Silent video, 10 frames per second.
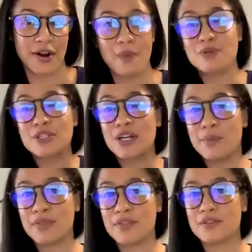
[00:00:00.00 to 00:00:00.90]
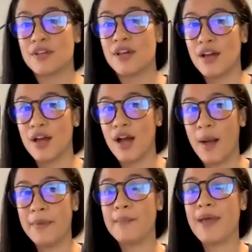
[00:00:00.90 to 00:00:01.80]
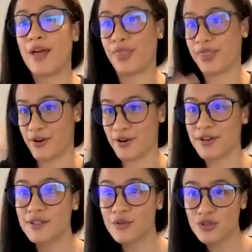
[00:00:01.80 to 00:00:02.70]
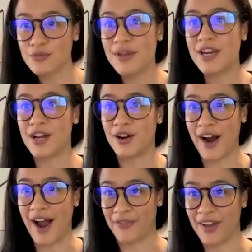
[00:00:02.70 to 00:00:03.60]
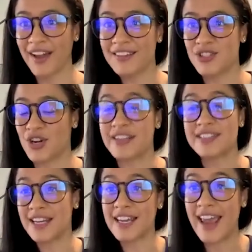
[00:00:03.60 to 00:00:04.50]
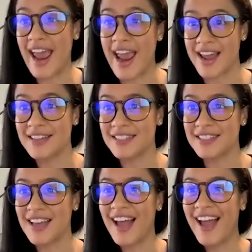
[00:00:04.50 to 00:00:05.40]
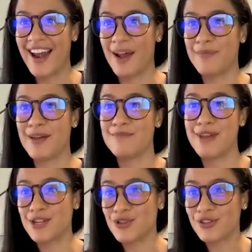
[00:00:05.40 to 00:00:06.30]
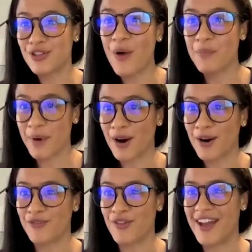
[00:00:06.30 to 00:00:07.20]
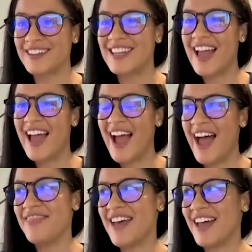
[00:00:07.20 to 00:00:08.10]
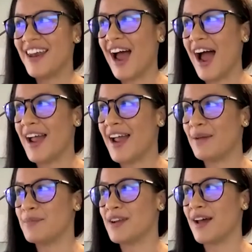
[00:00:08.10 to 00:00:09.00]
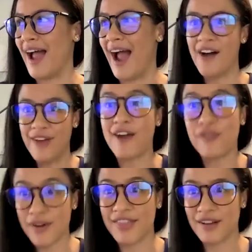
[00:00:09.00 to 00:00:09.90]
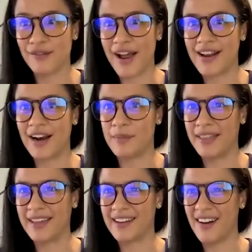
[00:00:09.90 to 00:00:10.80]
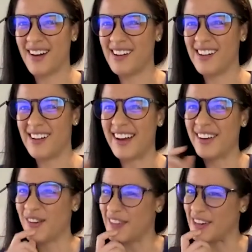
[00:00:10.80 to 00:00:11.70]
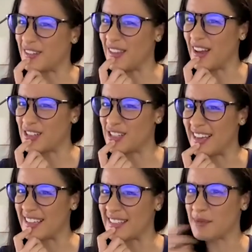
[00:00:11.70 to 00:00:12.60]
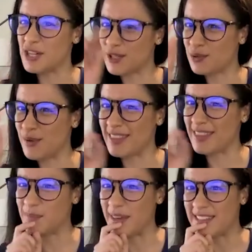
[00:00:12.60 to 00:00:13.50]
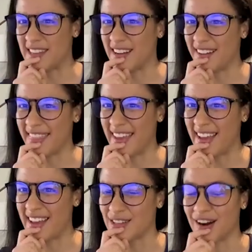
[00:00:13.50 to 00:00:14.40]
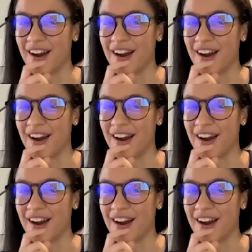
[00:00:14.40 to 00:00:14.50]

And I'm just going to put this, I'm going to make 30 social media graphics just in case. And I'm going to make sure they're all perfect. And then I am going to have everything ready. And I'll be like, oh, I don't know if I should launch this. Let me just tweak the spacing on this.